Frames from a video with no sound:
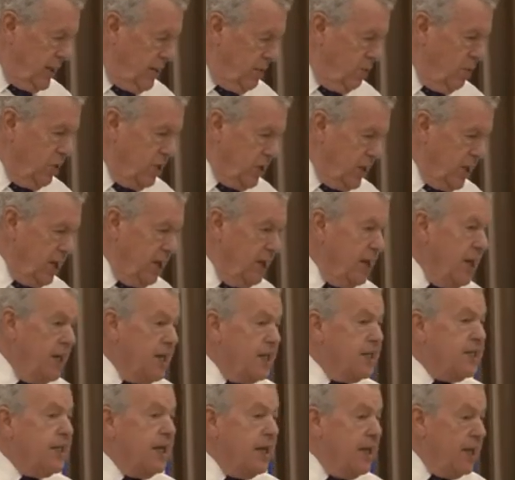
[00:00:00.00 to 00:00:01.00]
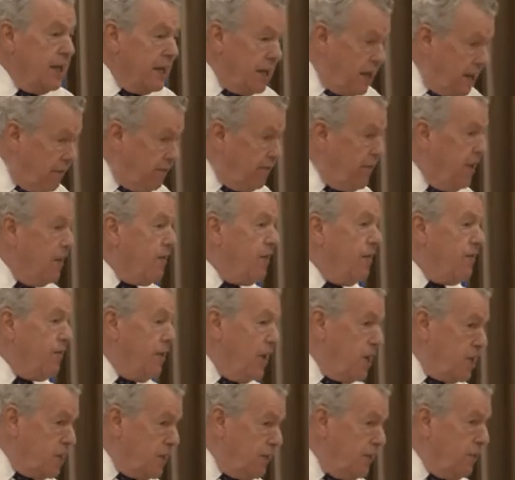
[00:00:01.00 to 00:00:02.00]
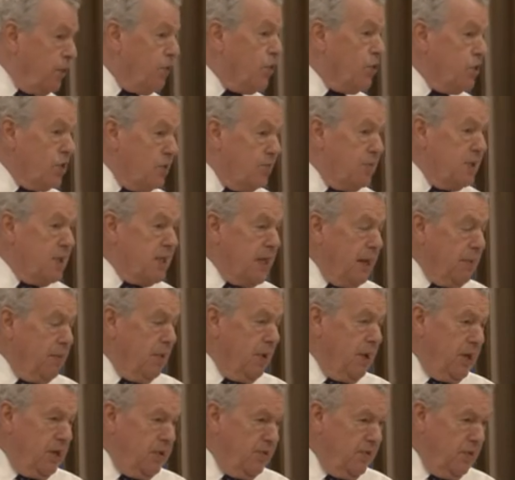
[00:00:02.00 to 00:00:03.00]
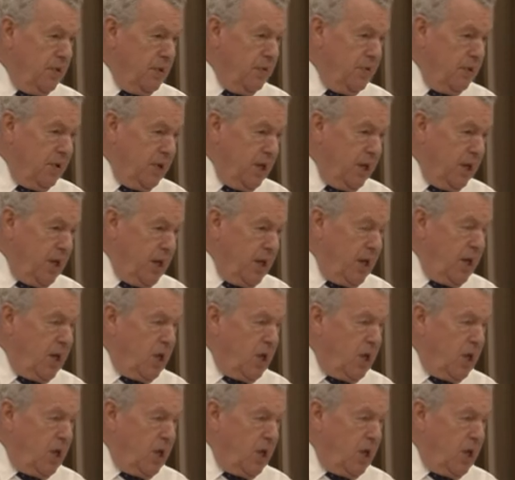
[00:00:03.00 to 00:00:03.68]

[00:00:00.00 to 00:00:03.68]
which is very, very difficult to metabolize from the body.